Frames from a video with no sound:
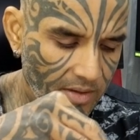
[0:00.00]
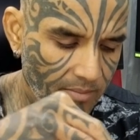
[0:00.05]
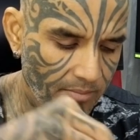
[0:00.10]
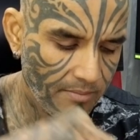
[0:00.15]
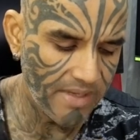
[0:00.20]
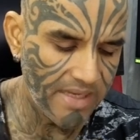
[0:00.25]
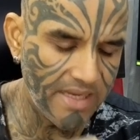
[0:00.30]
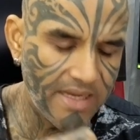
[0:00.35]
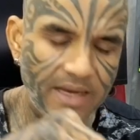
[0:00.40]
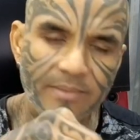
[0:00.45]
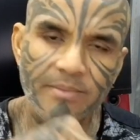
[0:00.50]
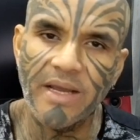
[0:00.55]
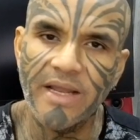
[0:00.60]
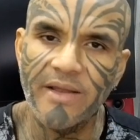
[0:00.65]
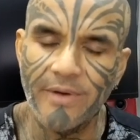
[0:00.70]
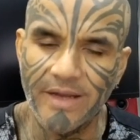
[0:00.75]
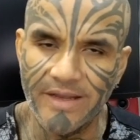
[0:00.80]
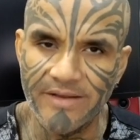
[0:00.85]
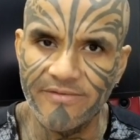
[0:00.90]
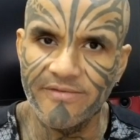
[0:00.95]
me and my
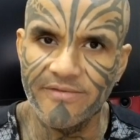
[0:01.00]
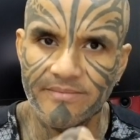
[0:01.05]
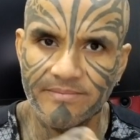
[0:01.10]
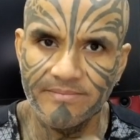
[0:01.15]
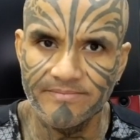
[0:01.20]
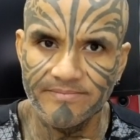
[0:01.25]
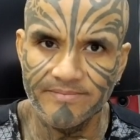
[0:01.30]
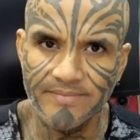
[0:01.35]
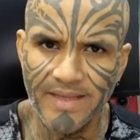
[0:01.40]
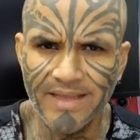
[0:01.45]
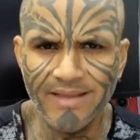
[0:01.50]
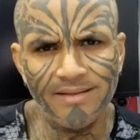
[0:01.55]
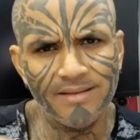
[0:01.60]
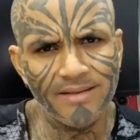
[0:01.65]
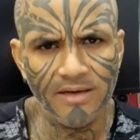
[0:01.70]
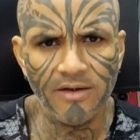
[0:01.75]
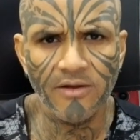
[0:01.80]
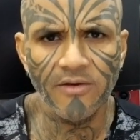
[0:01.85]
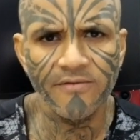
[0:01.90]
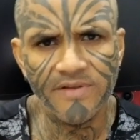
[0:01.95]
wife and
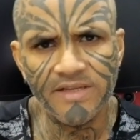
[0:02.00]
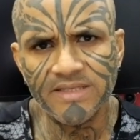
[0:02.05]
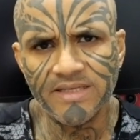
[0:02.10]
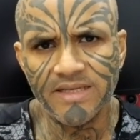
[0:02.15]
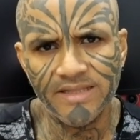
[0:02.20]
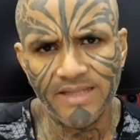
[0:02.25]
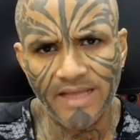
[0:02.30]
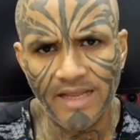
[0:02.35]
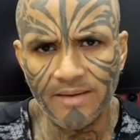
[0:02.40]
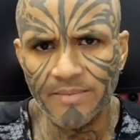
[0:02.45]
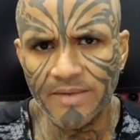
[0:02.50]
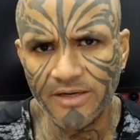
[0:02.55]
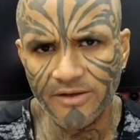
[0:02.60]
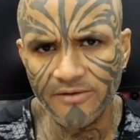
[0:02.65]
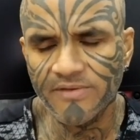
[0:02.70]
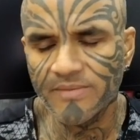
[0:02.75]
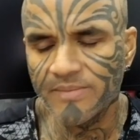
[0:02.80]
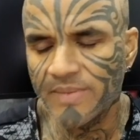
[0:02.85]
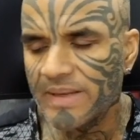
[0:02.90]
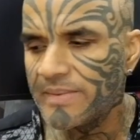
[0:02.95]
then obviously the element
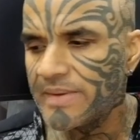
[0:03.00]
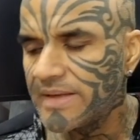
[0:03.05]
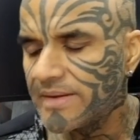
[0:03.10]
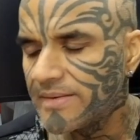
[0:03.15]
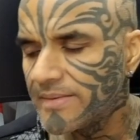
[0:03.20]
of the baby